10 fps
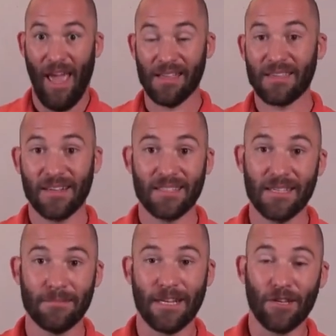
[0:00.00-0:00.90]
it's going to
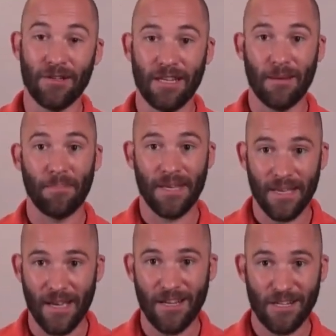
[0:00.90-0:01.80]
seem like you need a
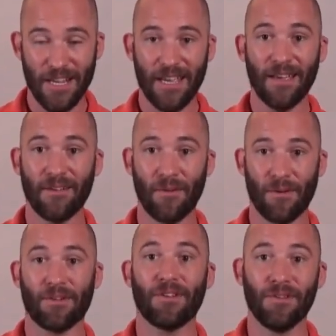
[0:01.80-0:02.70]
PhD in
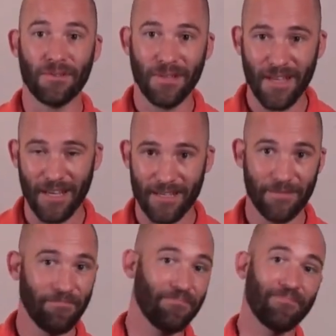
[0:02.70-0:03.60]
order to use Linux.
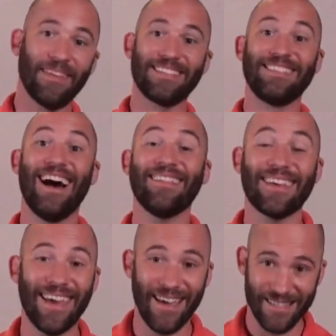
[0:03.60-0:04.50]
That's not the
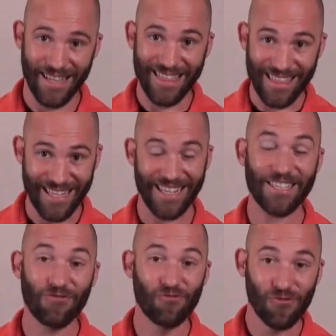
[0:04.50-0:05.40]
case.
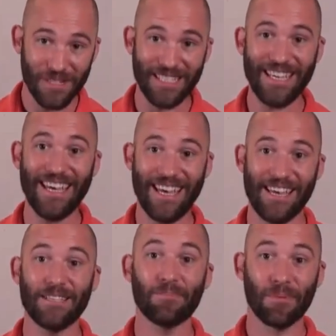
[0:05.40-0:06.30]
Linux really
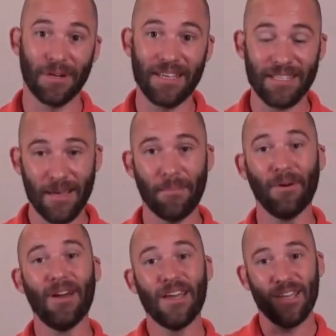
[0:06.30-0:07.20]
is pretty
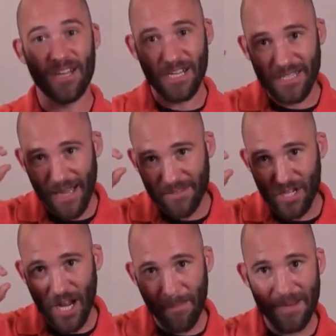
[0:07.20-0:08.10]
simple. You just have to
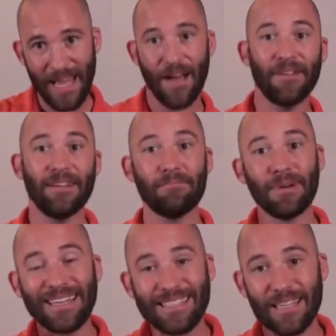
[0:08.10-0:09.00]
chop it down into
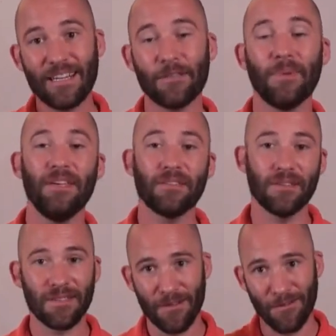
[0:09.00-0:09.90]
bite-sized
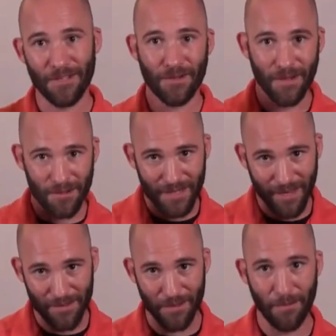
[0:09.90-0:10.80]
pieces, and then once you
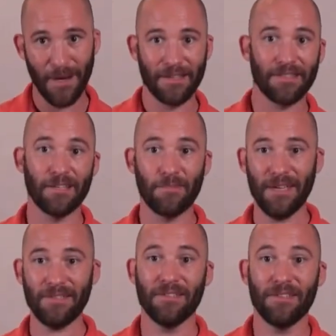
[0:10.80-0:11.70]
understand those little bite-sized
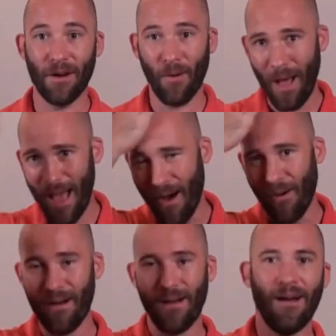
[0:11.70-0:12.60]
pieces, you go,
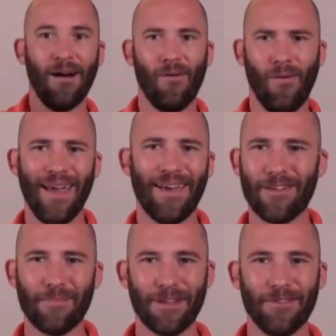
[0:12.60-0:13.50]
wow, why
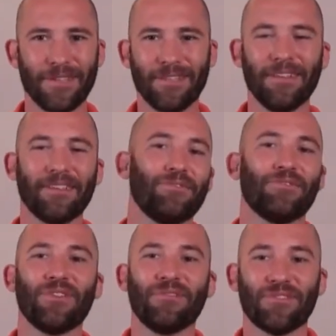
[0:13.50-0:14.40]
haven't I been using Linux for
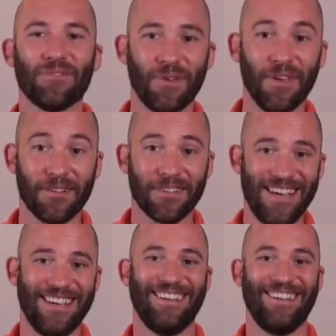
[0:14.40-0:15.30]
servers for years?
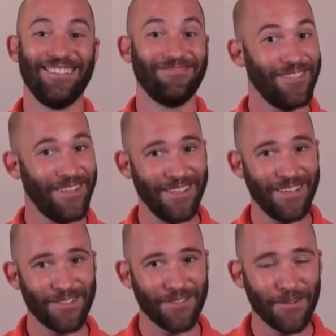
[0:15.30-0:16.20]
It really
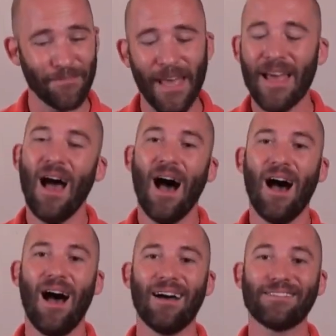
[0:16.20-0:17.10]
is true.
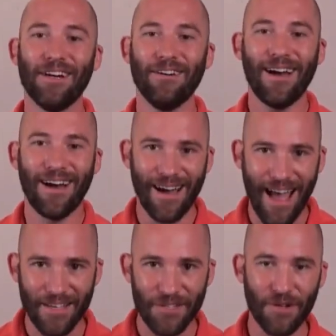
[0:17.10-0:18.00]

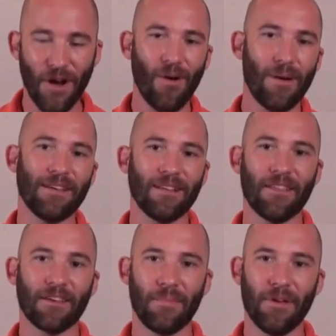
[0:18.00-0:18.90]
As you know, I'm
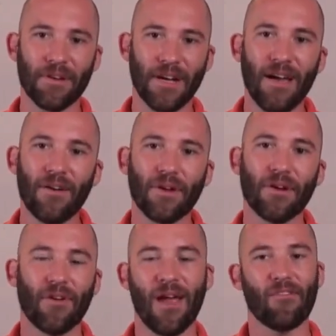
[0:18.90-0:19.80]
Eli, the computer guy, over
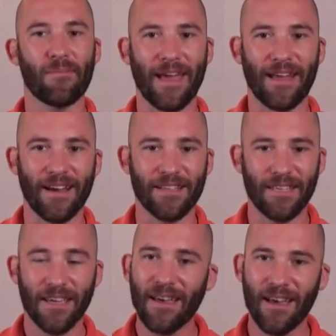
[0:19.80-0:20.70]
here for Everyman
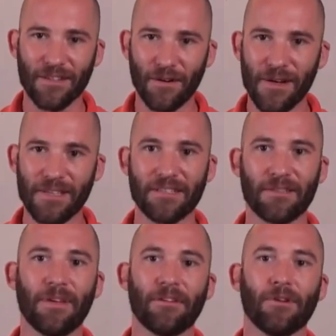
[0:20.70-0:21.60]
IT. As always, it's
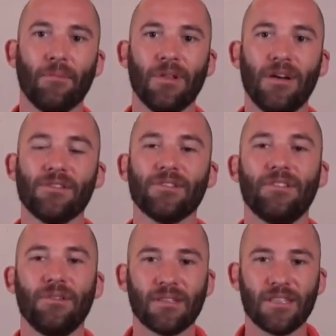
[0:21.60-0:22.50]
been a real pleasure
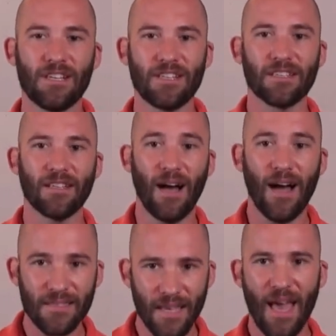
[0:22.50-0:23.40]
to teach this
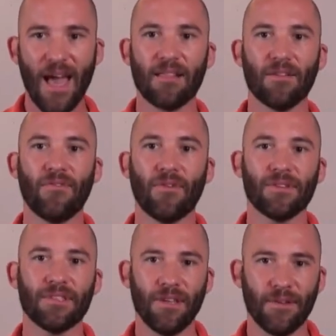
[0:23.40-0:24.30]
class, and look forward
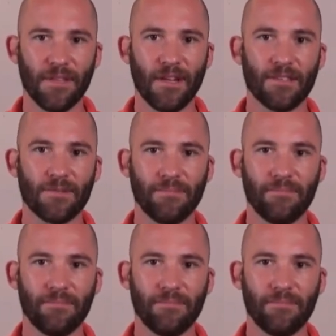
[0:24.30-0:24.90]
to seeing you at the next one.